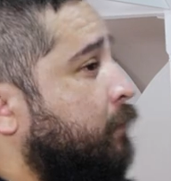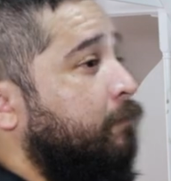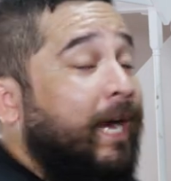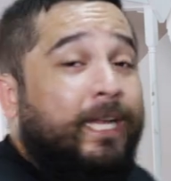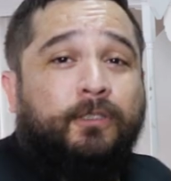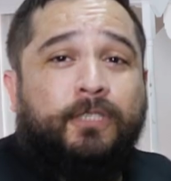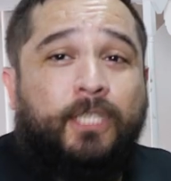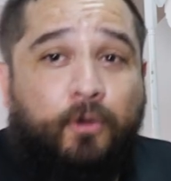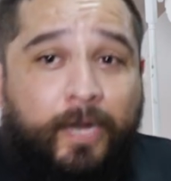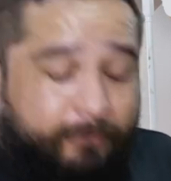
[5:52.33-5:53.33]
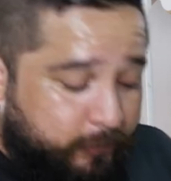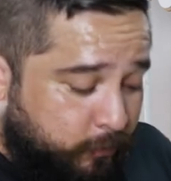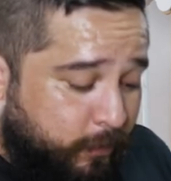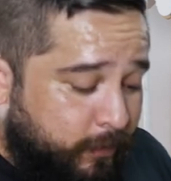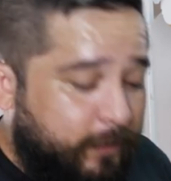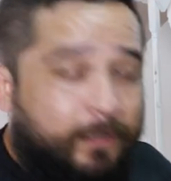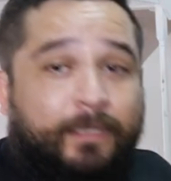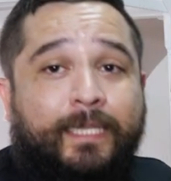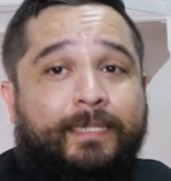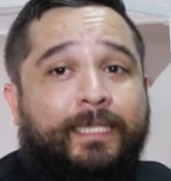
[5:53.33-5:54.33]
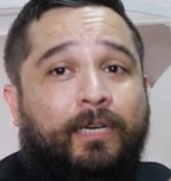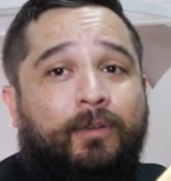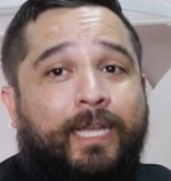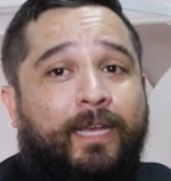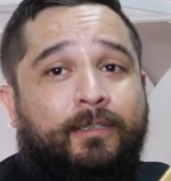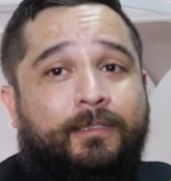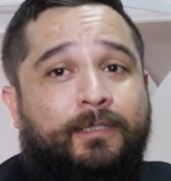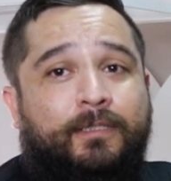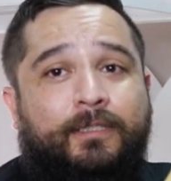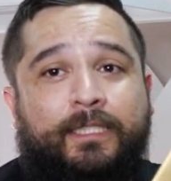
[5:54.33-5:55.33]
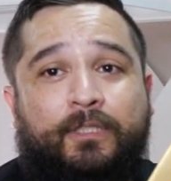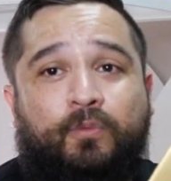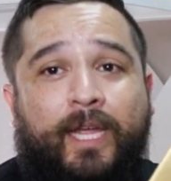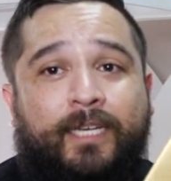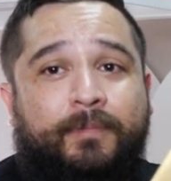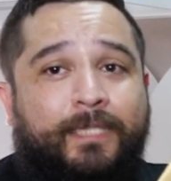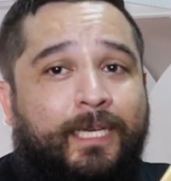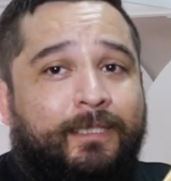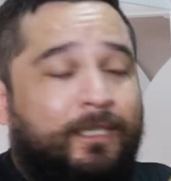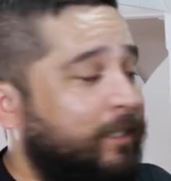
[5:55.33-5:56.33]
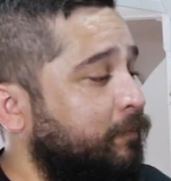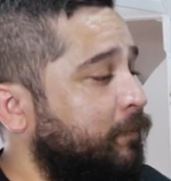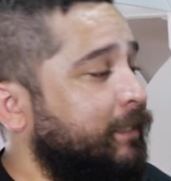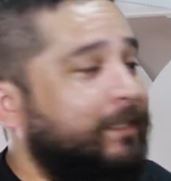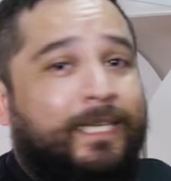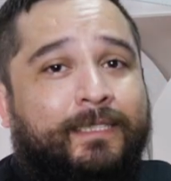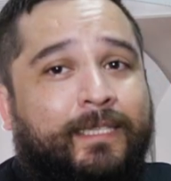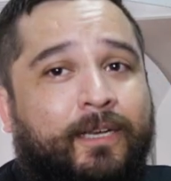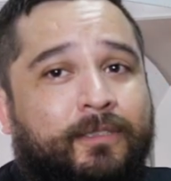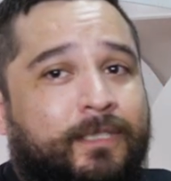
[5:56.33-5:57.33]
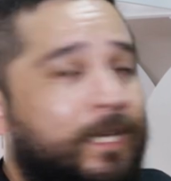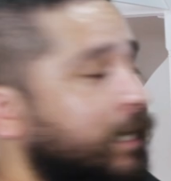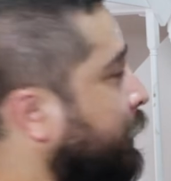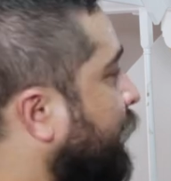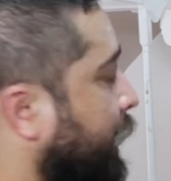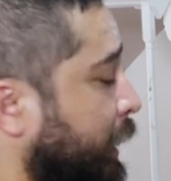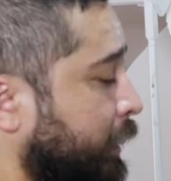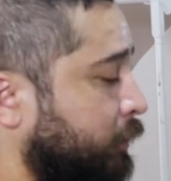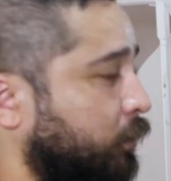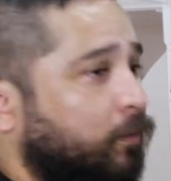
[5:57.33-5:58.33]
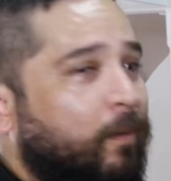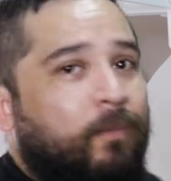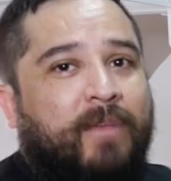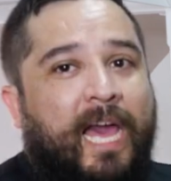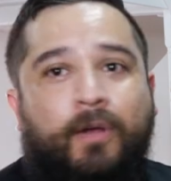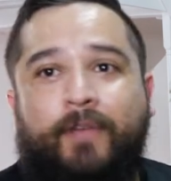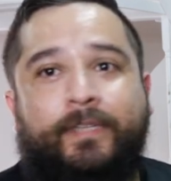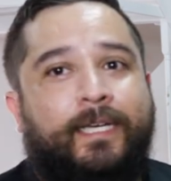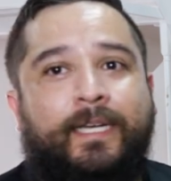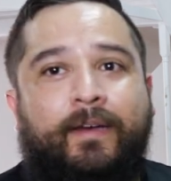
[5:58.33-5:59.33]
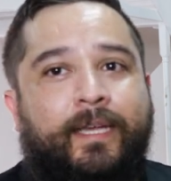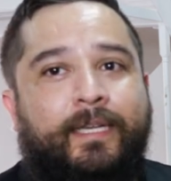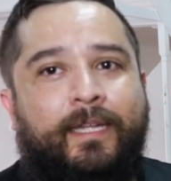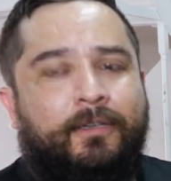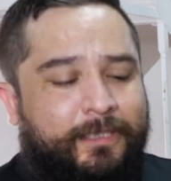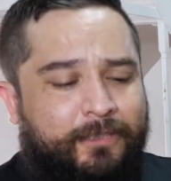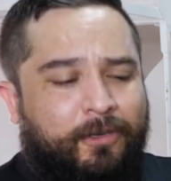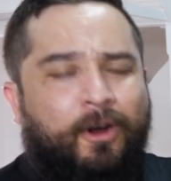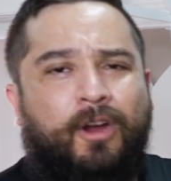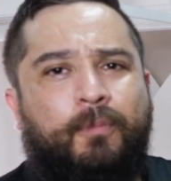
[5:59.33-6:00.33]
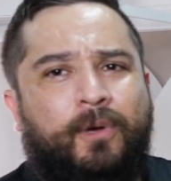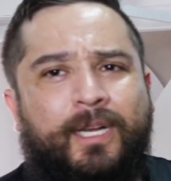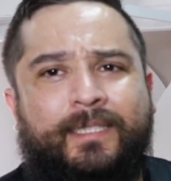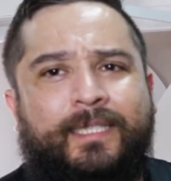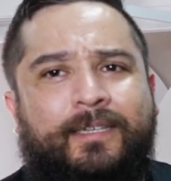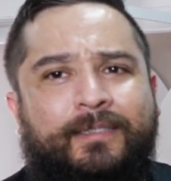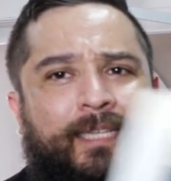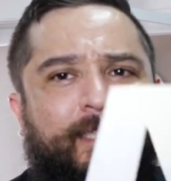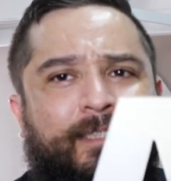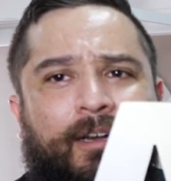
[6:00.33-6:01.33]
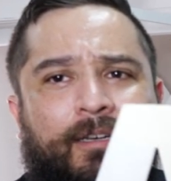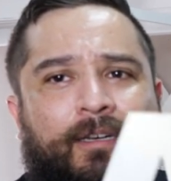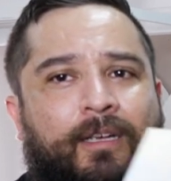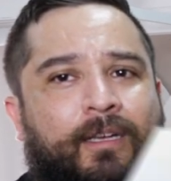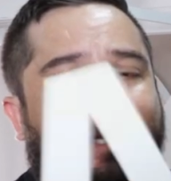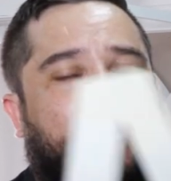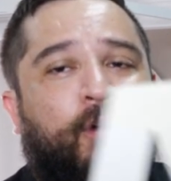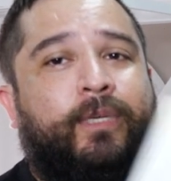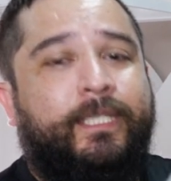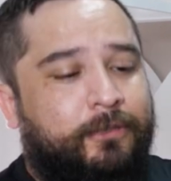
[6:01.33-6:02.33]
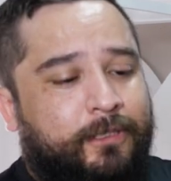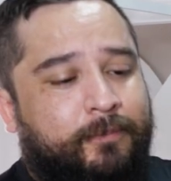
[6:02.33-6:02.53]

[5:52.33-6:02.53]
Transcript: Michael's, the craft store. They sell letters, these random size, um, these size letters. And so I don't have to cut out any letters. These are cardboard. I think they cost like a dollar, and I'll reuse